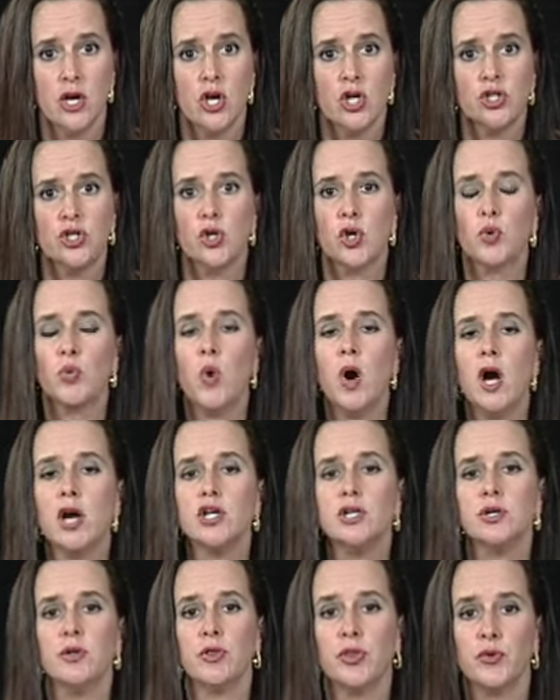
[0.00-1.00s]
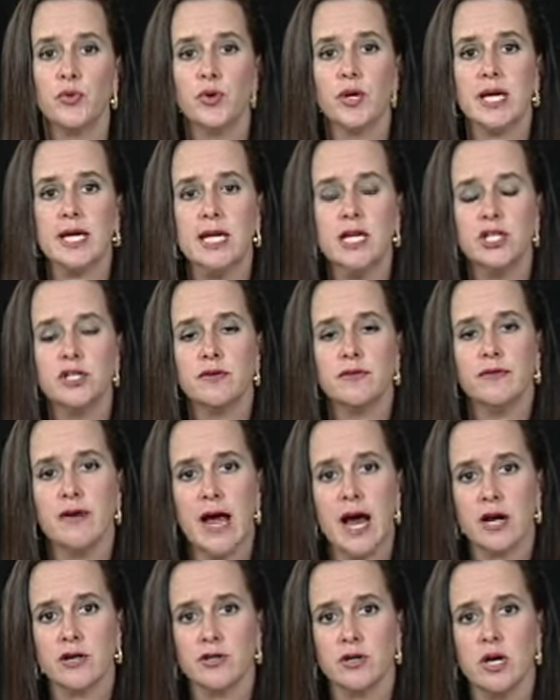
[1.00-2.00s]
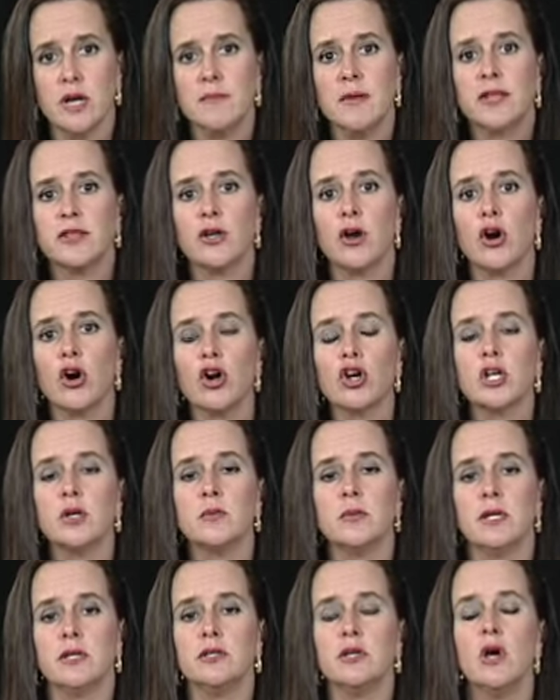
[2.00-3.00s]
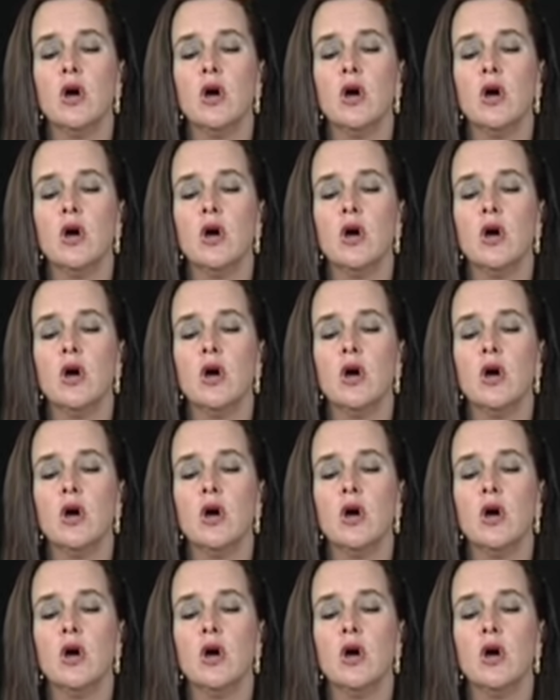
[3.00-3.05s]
So you'd walk through each factor and make the argument